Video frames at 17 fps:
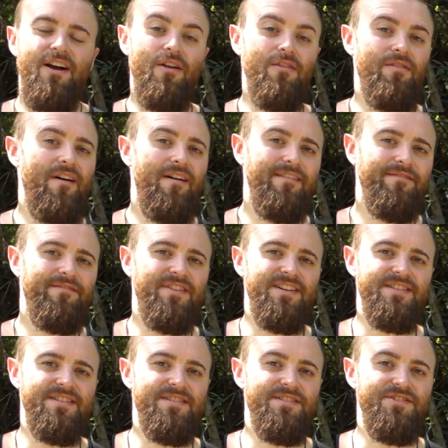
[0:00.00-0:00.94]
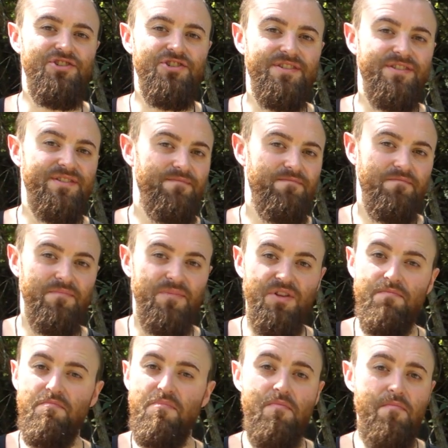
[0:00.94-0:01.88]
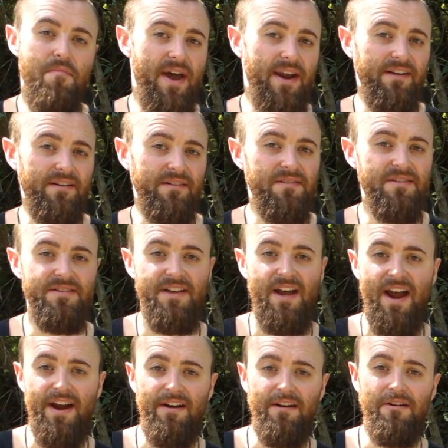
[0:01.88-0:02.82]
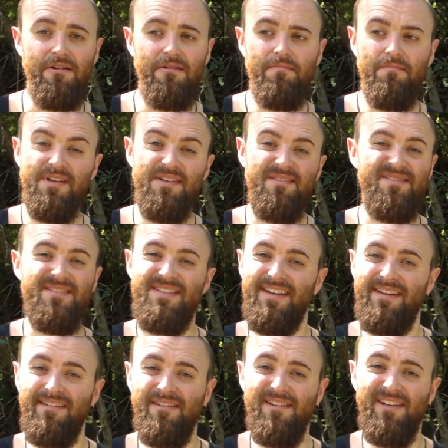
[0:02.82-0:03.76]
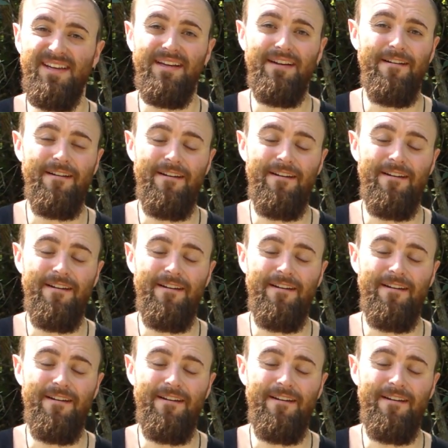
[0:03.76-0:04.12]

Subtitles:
A lot of this is just the mimetic desire and signaling